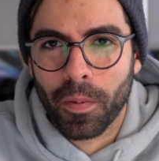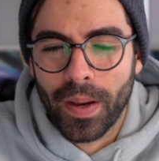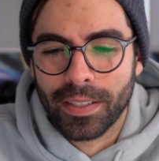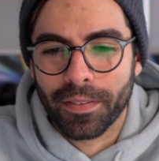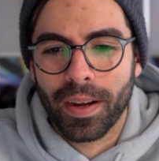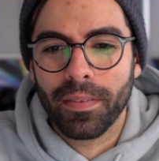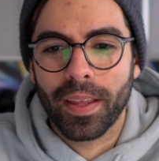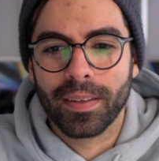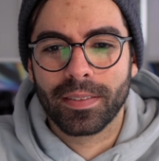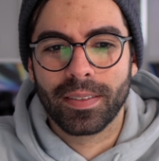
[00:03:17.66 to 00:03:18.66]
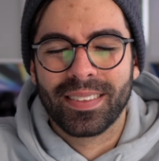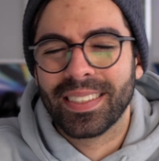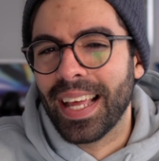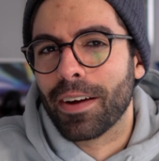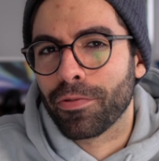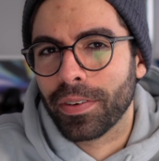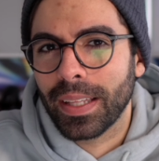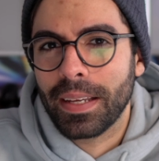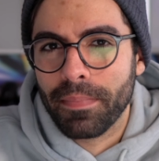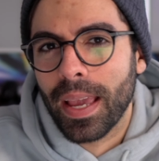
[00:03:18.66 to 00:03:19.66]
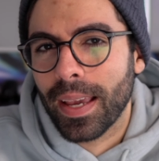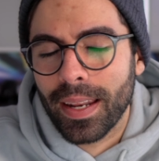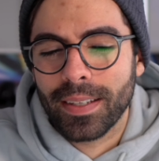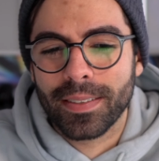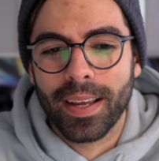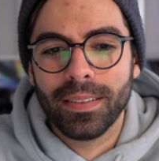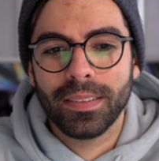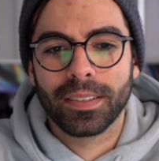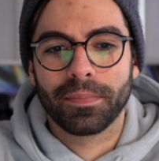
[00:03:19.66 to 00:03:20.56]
ways around this. Does that really make any sense?